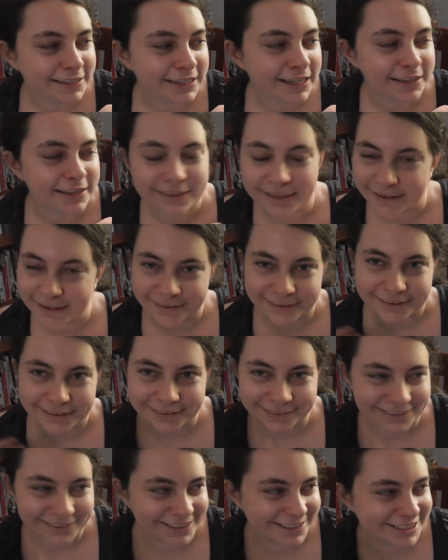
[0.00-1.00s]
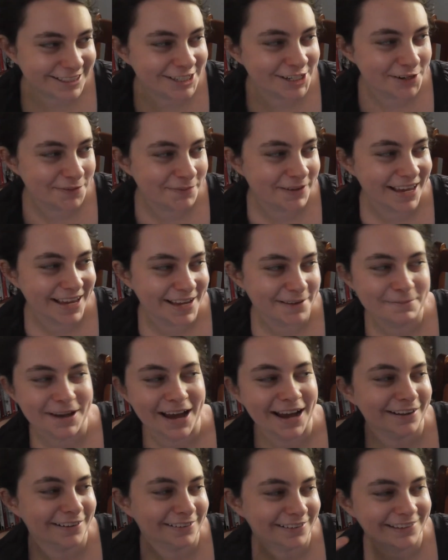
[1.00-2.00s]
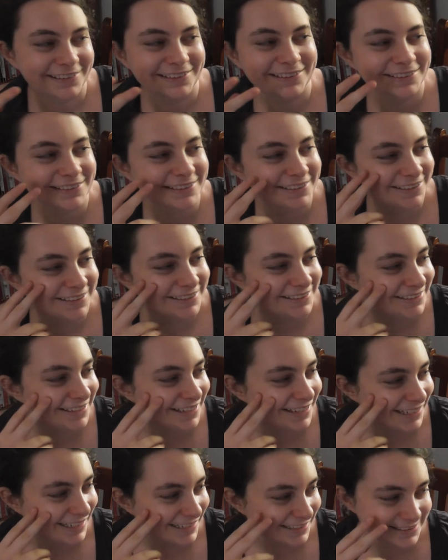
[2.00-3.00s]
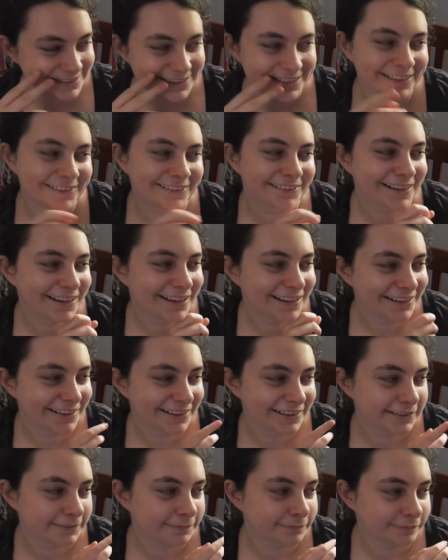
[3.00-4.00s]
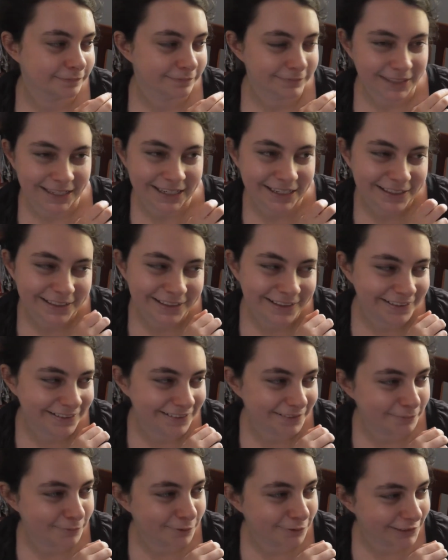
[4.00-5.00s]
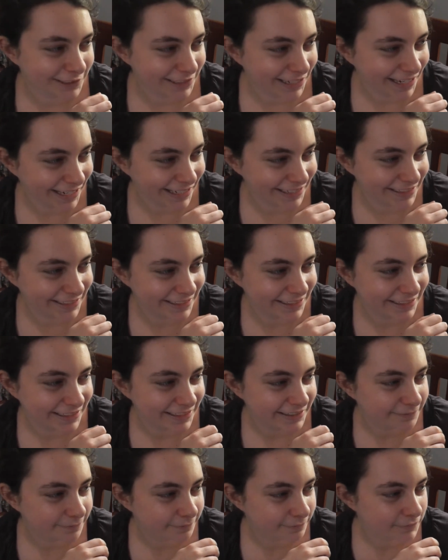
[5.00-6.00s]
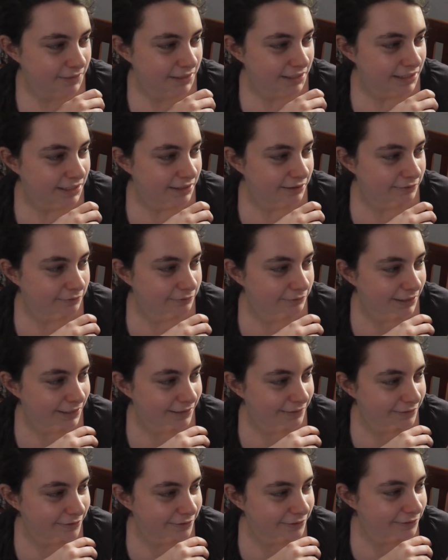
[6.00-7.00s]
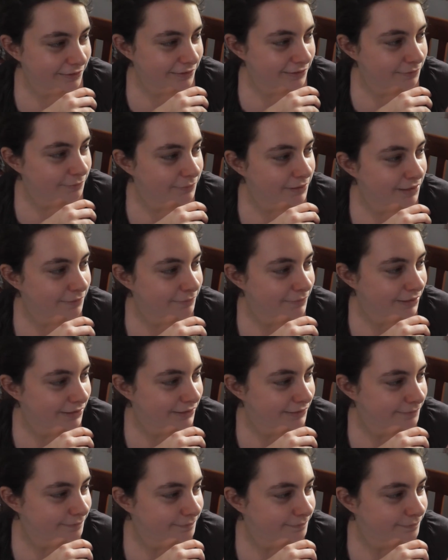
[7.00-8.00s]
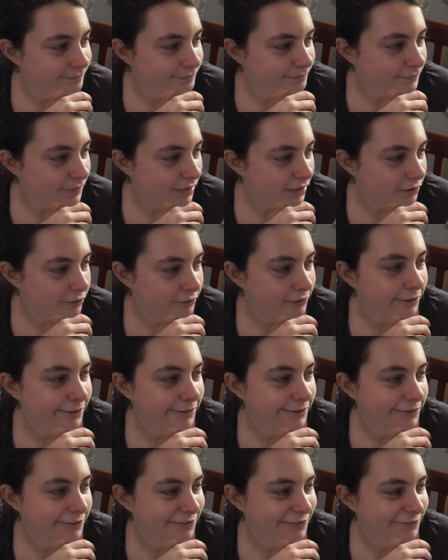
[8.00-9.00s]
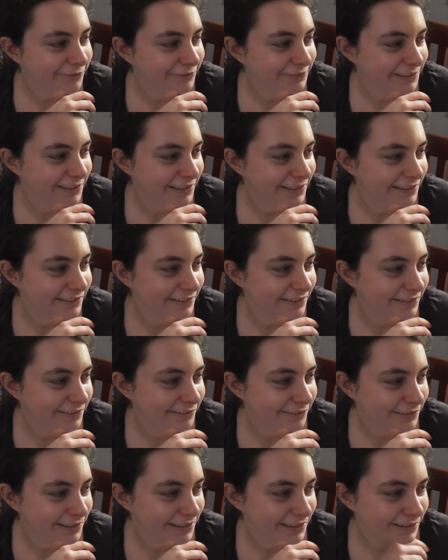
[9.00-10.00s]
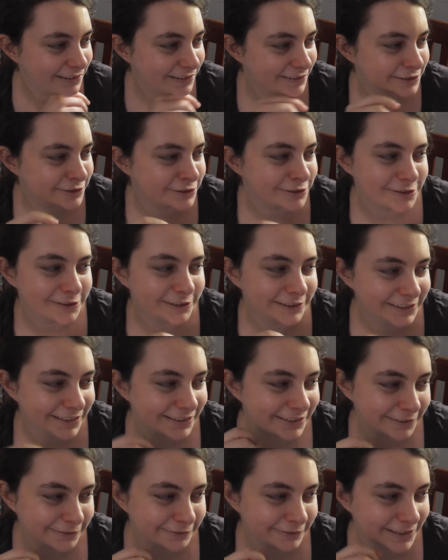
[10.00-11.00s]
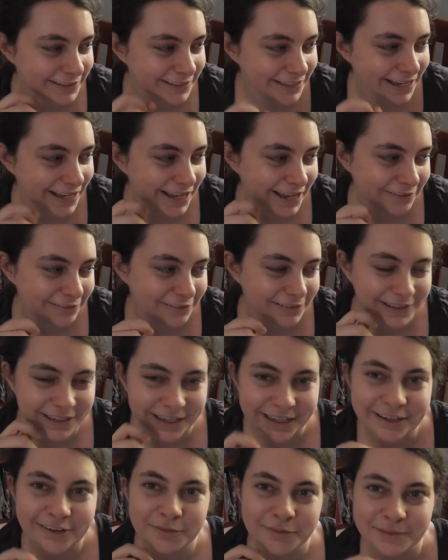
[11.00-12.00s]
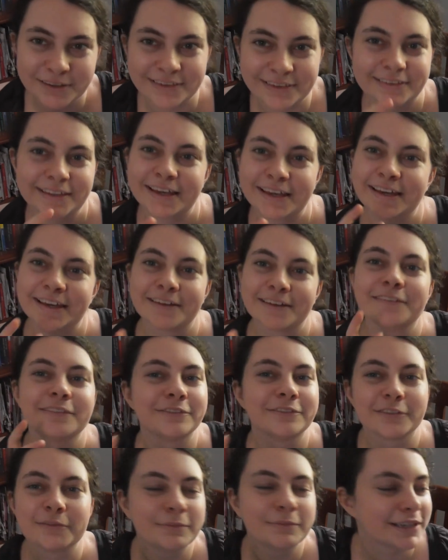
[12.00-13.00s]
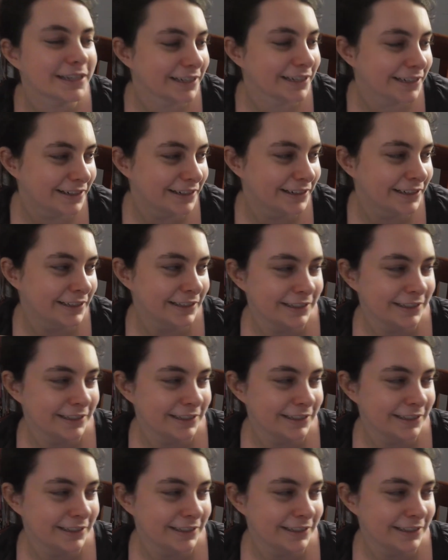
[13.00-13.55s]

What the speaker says: "Sexy costume, hey Madeline." And she says, "Hideous more like. Where's your commitment? Or are you afraid donning luxurious red hair will get you mistaken for me?"